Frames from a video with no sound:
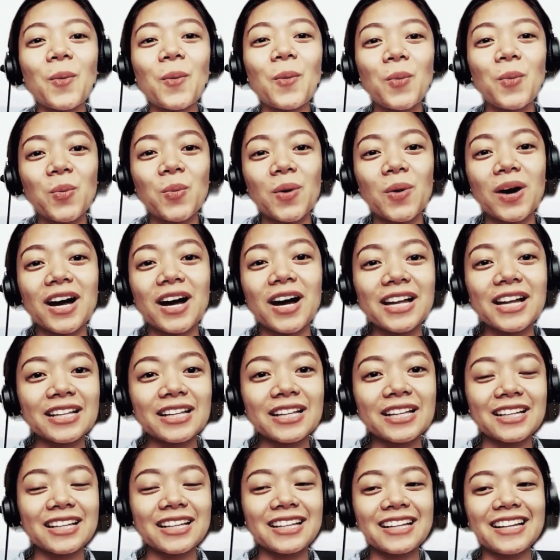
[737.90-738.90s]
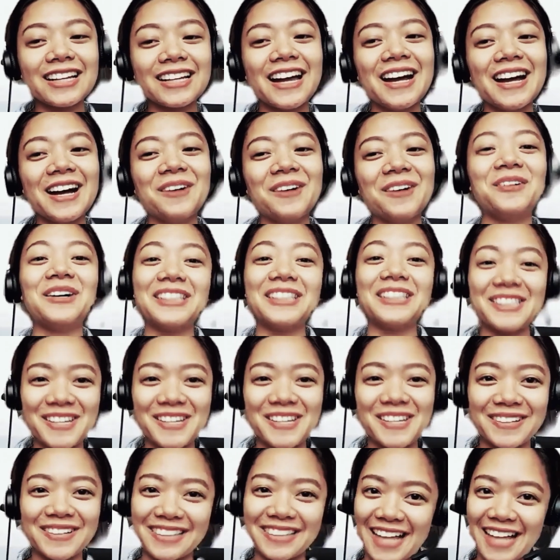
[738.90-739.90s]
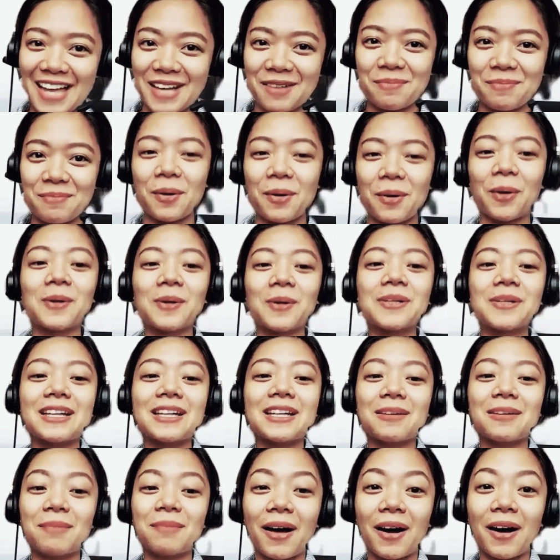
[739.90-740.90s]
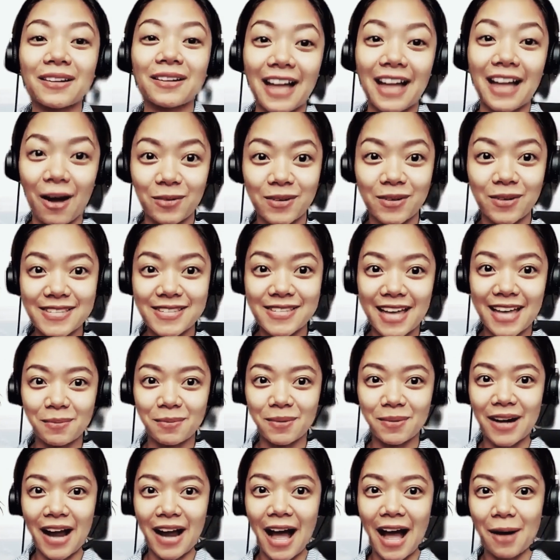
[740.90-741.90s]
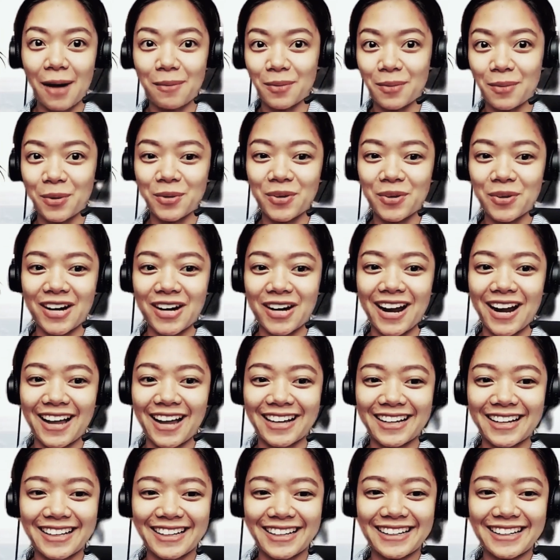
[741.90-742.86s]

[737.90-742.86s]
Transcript: What what do you like most about our cyber ammo, Craig?